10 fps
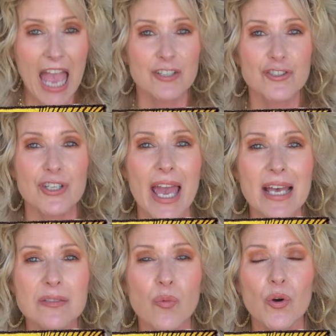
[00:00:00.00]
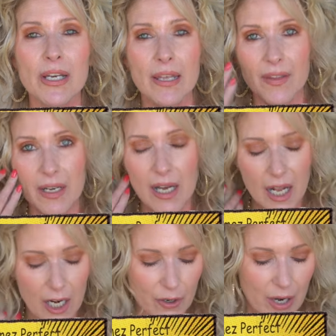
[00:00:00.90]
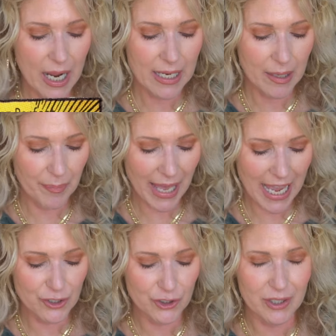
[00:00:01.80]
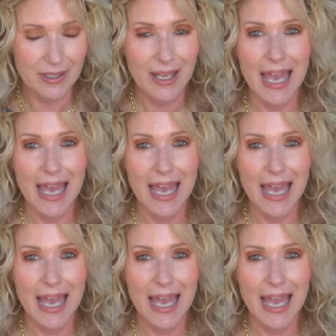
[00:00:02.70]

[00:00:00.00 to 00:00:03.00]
And she has one in the color Compassion